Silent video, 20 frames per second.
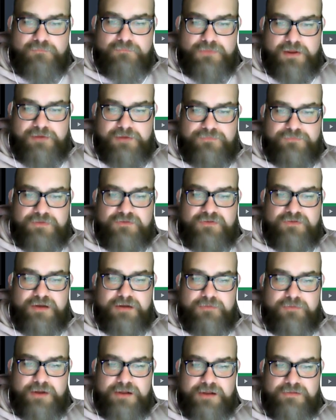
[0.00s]
of the
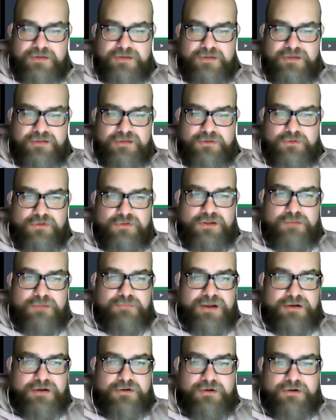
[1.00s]
check raise. I think the only thing
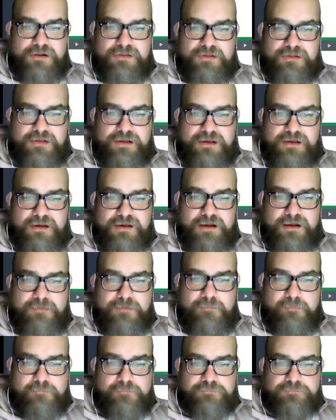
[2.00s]
bigger is the
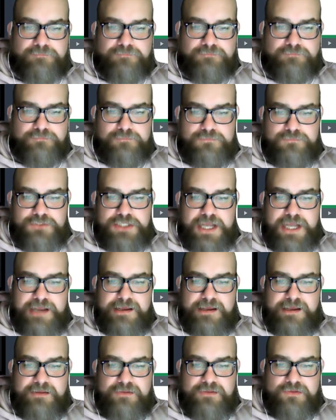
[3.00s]
Jack
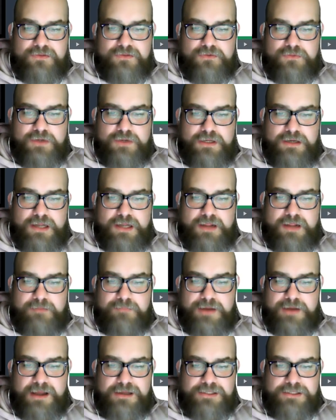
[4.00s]
8 suited and
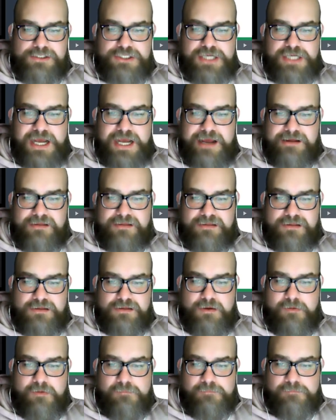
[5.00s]
pocket jacks
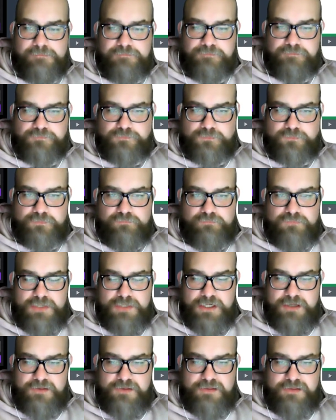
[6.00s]

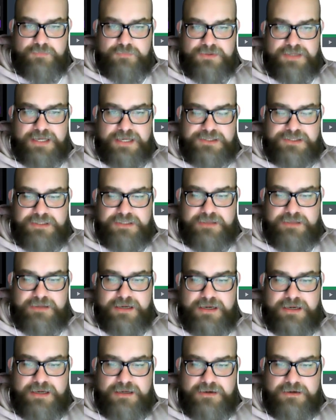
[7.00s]
because of the protection that they
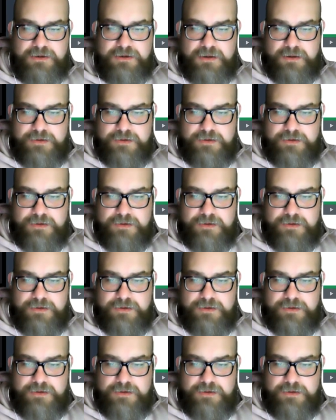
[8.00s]
need.